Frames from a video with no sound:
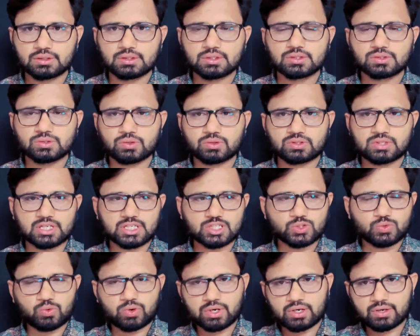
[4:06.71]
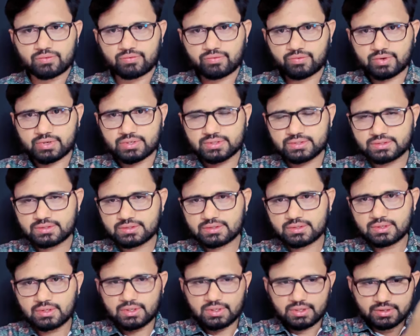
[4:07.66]
So that's what first
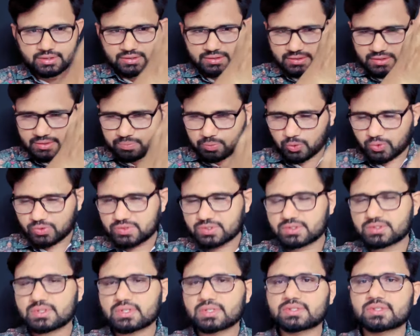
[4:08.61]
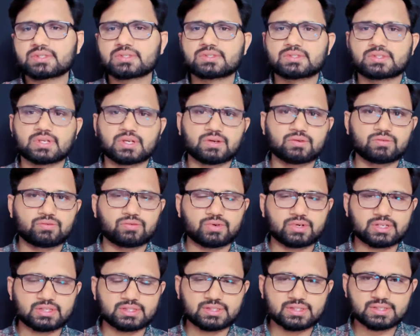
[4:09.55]
procedure is same
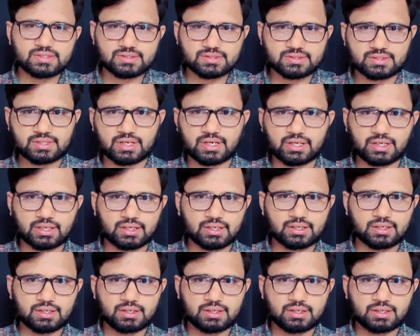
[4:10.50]
for these three.